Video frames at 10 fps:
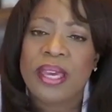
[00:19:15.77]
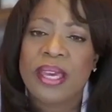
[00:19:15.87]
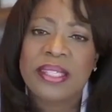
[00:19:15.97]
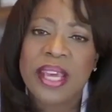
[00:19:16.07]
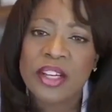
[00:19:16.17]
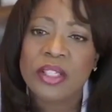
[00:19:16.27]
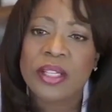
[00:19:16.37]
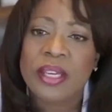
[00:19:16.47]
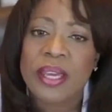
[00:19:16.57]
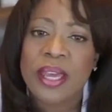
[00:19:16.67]

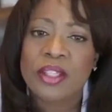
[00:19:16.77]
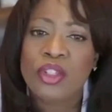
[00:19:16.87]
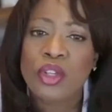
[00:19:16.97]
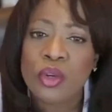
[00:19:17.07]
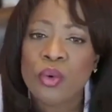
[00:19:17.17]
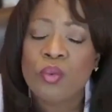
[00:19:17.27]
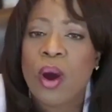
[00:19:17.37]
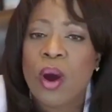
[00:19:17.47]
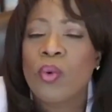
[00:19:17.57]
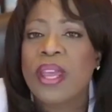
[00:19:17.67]
essentially, is do what
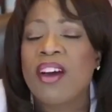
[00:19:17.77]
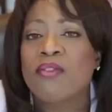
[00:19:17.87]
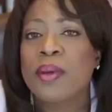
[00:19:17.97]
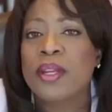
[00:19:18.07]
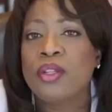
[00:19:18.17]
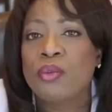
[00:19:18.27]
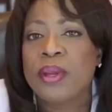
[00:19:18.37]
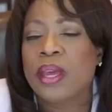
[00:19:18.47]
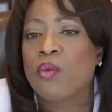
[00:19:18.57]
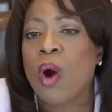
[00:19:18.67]
we have been doing
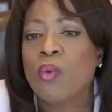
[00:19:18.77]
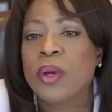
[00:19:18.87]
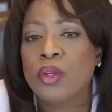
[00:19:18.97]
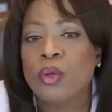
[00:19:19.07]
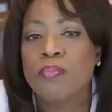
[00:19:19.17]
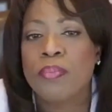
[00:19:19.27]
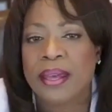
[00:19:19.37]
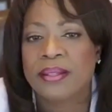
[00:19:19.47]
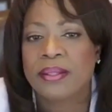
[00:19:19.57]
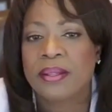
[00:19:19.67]
and what we do
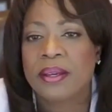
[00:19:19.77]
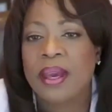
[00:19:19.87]
best.